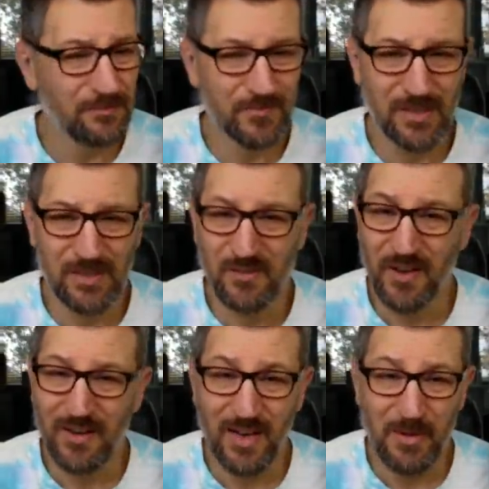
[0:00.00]

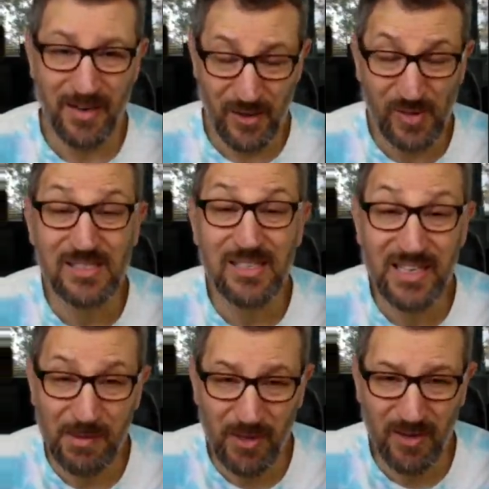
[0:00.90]
severely limited. You can see
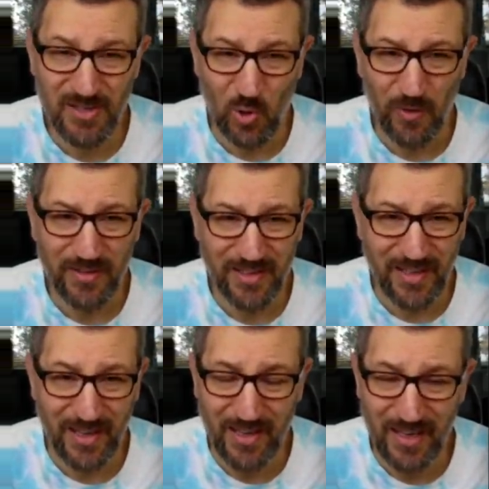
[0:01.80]
Kimo there is holding the
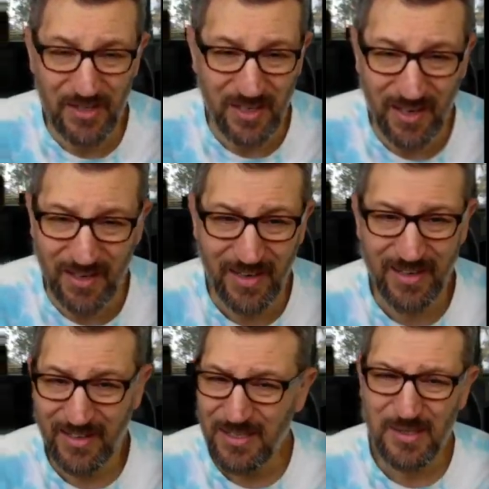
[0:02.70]
cage, and
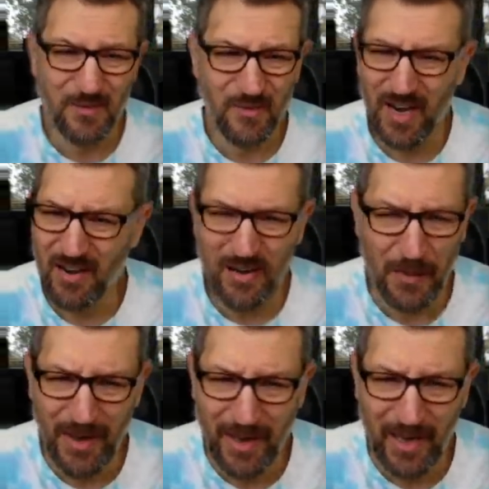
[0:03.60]
this is very
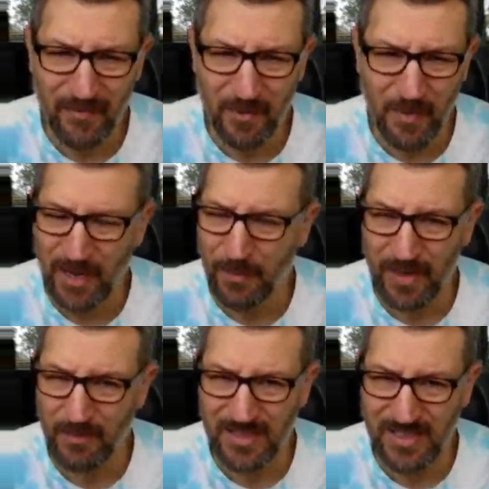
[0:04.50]
bad for Bam
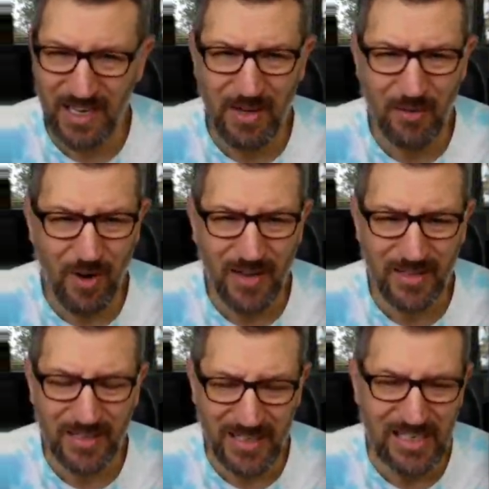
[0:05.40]
Bam. It's kind of ironic
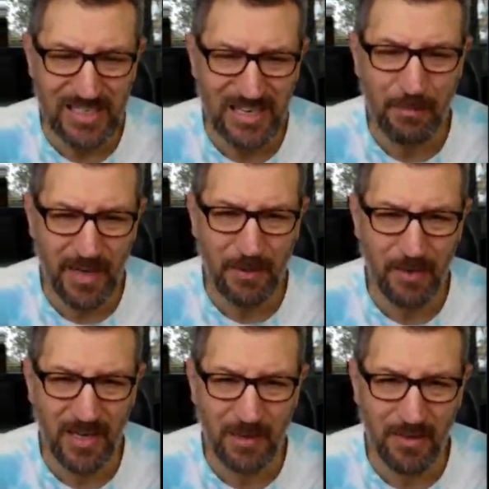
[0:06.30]
that he is named Bam
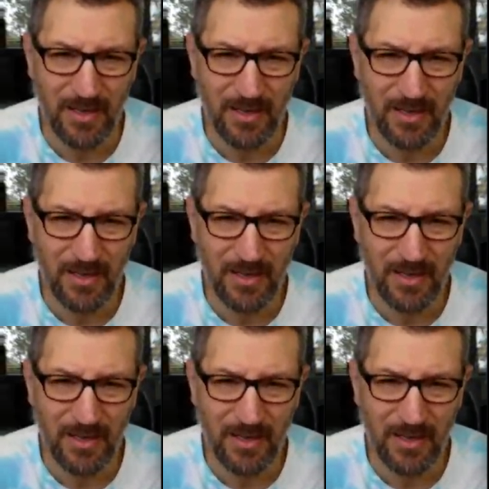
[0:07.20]
Bam, yet,